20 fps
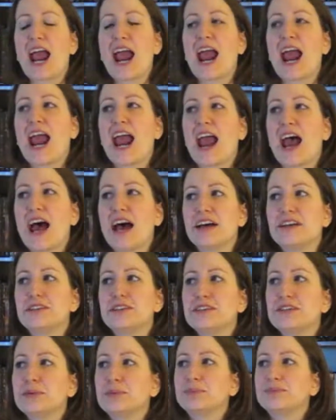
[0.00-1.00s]

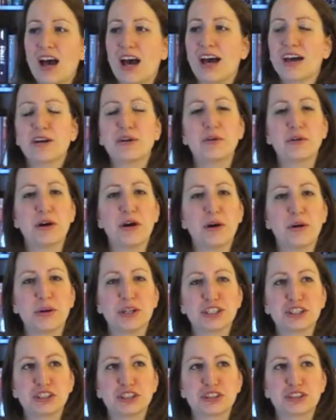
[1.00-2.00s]
And I don't know,
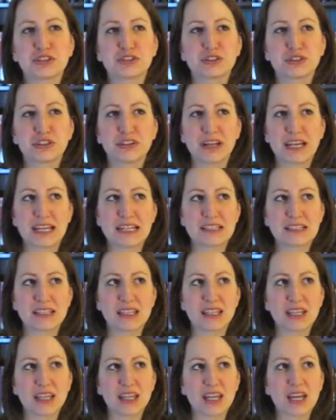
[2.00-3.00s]
it's just
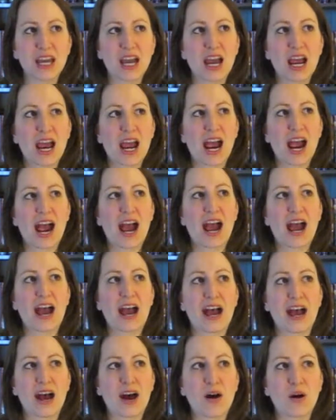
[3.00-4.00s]
crazy
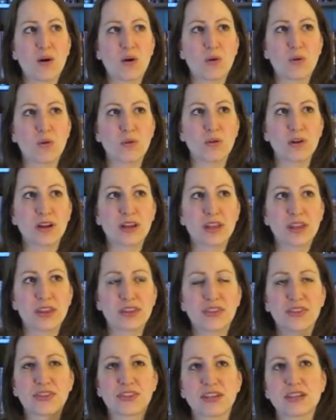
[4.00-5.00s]
how
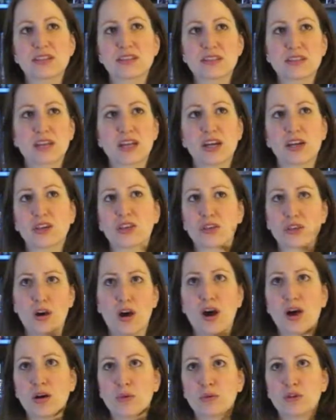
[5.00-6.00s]
things that I
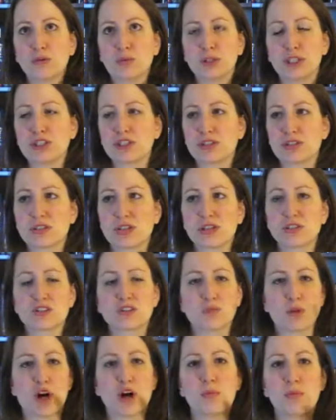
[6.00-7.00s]
thought would be just a
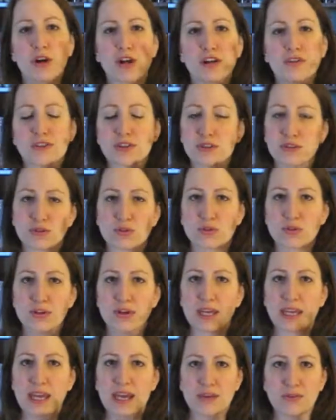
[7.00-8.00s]
small part of the
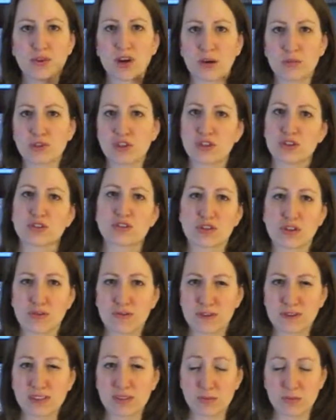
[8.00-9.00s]
story have come to the
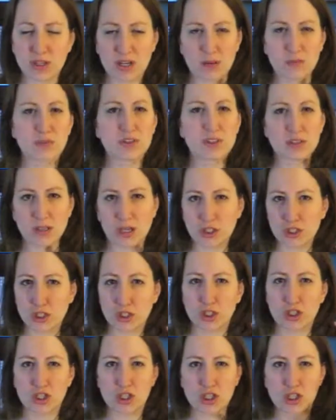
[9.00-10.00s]
surface and become such a
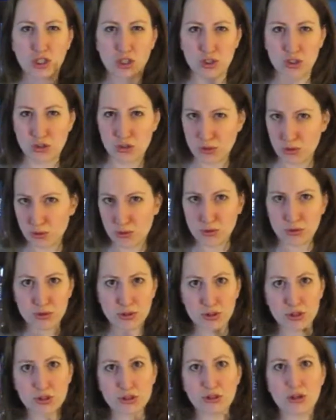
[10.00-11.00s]

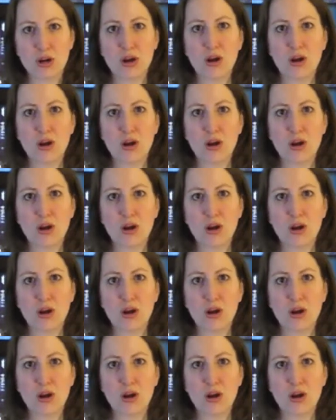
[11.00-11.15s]
huge